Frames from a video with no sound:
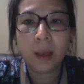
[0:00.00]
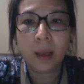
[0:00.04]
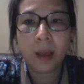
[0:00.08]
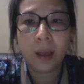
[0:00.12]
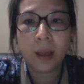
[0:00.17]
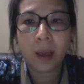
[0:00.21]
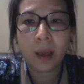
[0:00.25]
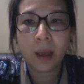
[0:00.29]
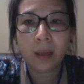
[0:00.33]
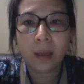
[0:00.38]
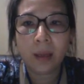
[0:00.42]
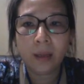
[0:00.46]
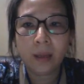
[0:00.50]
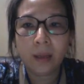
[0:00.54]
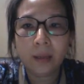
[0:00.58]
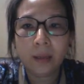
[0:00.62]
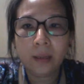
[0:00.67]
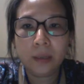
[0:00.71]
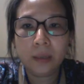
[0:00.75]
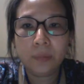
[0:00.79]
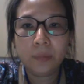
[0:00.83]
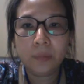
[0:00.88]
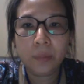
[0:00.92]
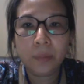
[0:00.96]
And then it
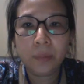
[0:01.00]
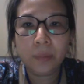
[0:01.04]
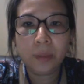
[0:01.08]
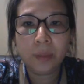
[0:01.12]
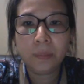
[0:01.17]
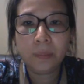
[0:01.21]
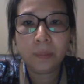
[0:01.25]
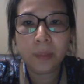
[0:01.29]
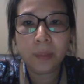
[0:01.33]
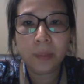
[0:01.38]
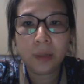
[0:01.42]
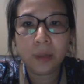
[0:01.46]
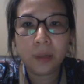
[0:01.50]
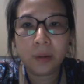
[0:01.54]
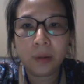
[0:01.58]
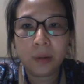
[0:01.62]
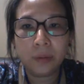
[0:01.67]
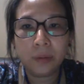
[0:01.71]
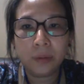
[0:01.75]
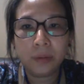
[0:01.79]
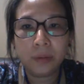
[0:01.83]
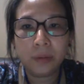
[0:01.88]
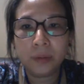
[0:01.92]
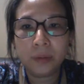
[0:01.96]
will be
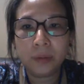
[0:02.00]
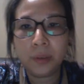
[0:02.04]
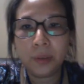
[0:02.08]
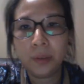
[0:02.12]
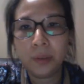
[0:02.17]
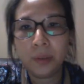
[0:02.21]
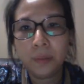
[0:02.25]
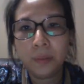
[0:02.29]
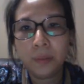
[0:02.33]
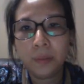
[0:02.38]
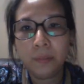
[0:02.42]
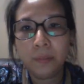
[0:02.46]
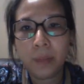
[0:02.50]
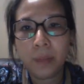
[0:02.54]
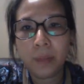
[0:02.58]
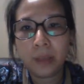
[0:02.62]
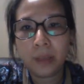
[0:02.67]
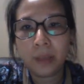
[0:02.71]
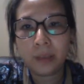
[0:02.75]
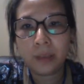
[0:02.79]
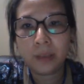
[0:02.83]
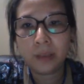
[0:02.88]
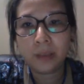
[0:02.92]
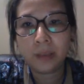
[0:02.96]
also
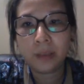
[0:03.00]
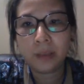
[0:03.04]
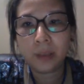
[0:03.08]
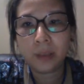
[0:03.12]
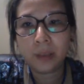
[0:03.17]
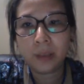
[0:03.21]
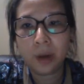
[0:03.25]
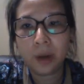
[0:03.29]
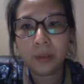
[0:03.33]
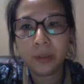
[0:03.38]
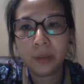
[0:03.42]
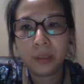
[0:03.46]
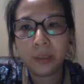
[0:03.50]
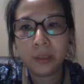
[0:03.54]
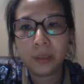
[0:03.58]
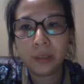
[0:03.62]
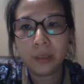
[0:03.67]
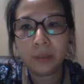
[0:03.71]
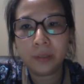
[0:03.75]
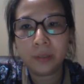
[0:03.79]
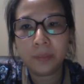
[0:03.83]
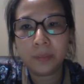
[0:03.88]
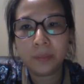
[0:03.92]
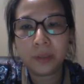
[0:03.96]
based on the
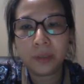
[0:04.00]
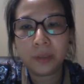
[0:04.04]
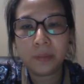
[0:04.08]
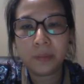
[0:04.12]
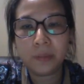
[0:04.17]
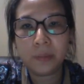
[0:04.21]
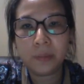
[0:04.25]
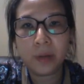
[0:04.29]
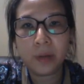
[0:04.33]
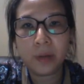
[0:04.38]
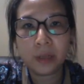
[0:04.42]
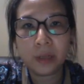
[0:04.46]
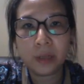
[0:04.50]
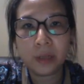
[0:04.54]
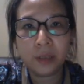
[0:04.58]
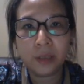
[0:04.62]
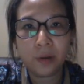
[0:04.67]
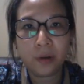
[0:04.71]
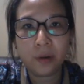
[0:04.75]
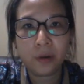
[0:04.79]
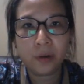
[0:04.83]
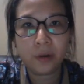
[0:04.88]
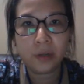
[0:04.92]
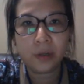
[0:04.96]
production
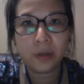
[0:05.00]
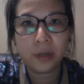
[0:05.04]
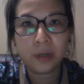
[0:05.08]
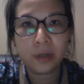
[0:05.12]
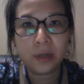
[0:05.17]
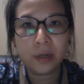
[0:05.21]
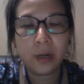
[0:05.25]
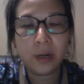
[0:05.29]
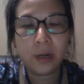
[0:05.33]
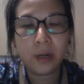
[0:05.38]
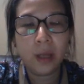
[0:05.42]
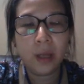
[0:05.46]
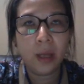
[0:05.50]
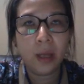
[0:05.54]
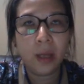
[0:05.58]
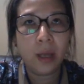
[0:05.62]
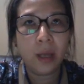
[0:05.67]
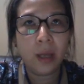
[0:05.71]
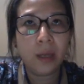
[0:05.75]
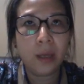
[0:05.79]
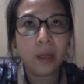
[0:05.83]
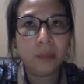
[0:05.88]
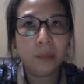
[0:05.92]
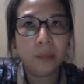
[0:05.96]
order.
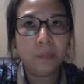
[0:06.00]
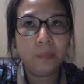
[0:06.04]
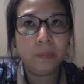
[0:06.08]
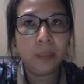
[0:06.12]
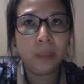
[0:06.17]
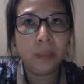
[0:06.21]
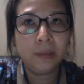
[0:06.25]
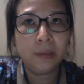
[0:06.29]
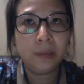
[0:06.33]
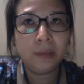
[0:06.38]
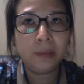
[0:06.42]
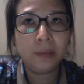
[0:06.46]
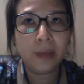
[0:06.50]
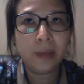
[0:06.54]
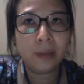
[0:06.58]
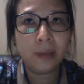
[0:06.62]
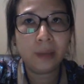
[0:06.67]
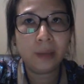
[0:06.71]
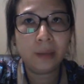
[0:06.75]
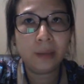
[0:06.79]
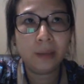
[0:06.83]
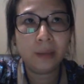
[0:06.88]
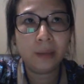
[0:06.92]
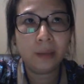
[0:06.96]
It means that
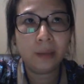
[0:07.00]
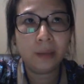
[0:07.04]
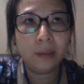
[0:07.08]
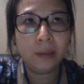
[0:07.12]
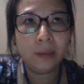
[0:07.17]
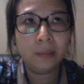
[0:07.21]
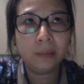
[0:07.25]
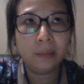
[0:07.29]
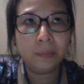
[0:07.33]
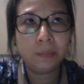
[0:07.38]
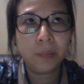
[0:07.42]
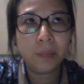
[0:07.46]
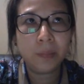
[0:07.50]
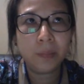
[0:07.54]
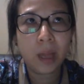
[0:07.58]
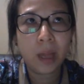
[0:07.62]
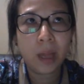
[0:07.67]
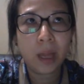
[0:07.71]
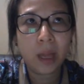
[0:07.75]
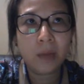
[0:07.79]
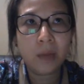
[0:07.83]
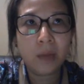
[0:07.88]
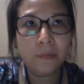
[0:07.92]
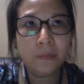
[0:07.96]

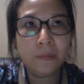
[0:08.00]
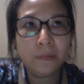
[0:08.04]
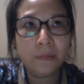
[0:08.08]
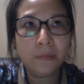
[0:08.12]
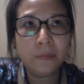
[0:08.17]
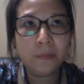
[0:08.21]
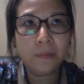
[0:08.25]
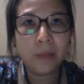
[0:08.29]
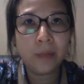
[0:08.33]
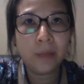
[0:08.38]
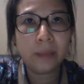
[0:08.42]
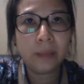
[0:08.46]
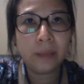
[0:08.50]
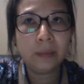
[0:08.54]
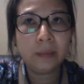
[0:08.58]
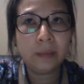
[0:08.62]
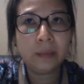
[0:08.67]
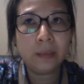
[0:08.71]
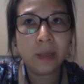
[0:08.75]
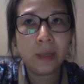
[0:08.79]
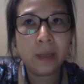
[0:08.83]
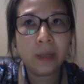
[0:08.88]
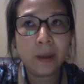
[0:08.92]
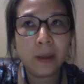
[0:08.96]
if, let's
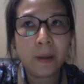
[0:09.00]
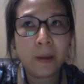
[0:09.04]
say,